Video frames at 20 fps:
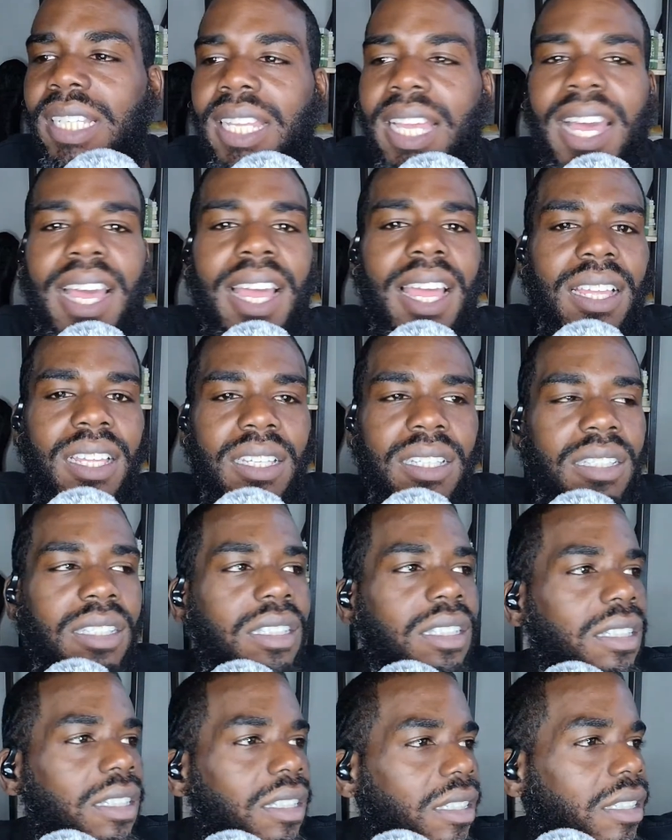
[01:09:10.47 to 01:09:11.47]
got
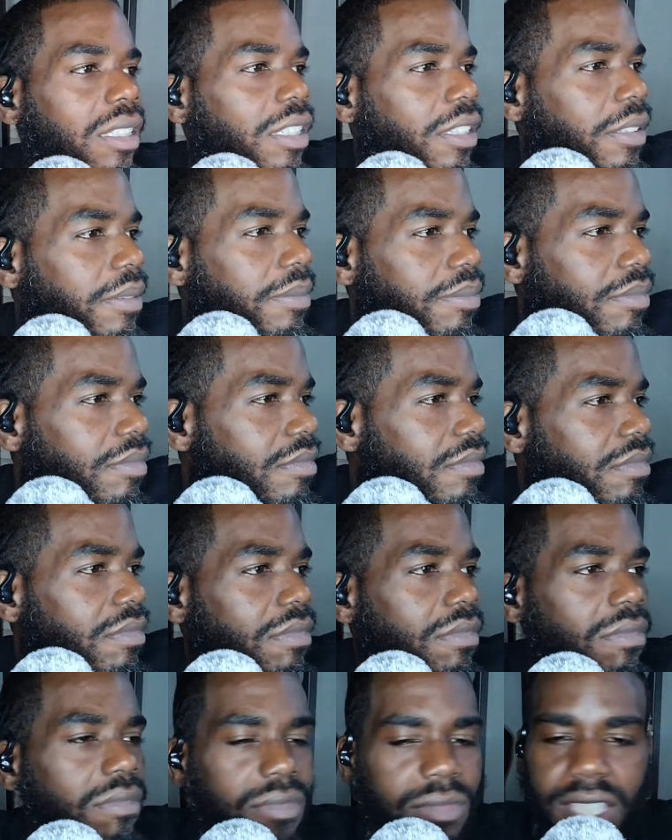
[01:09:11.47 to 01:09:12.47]

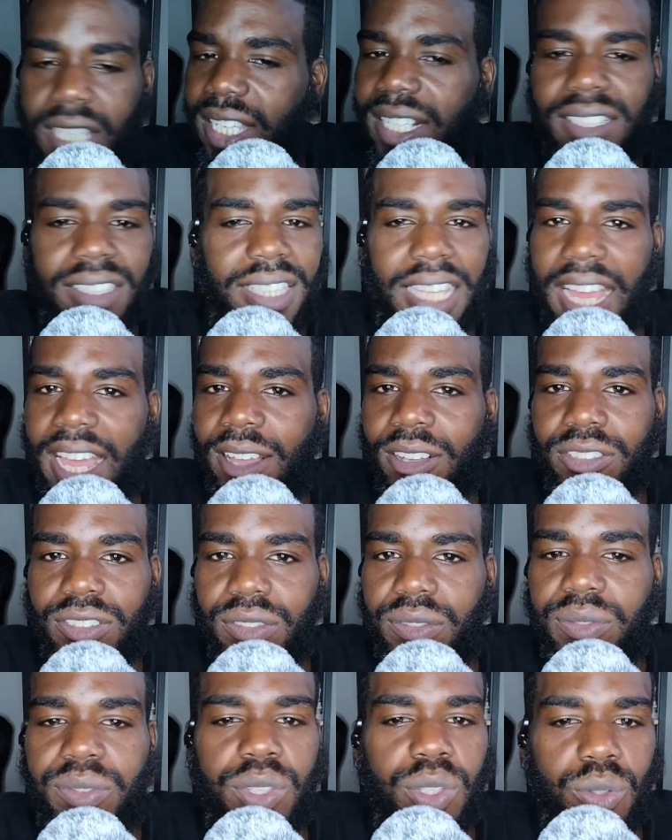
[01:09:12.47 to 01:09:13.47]

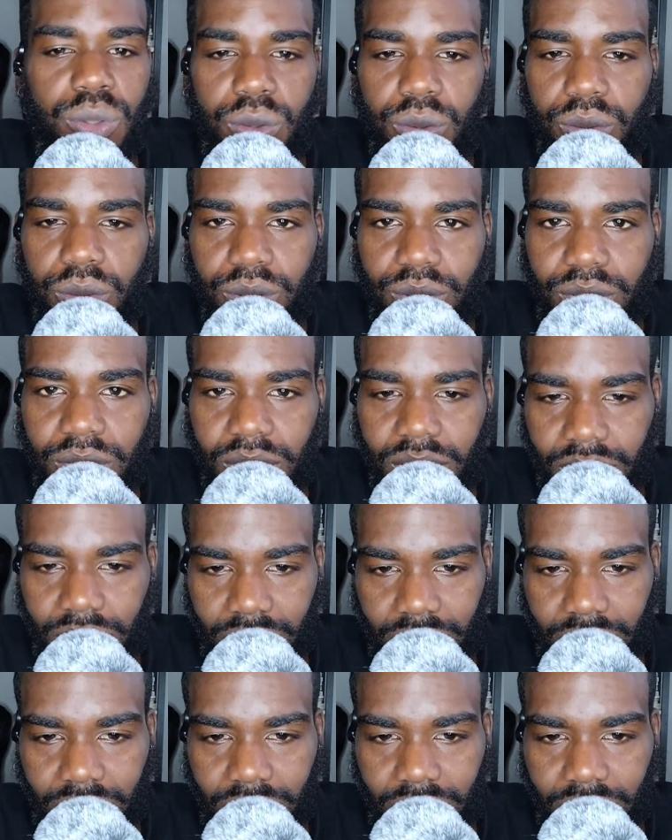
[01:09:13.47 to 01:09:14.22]
10,000 views.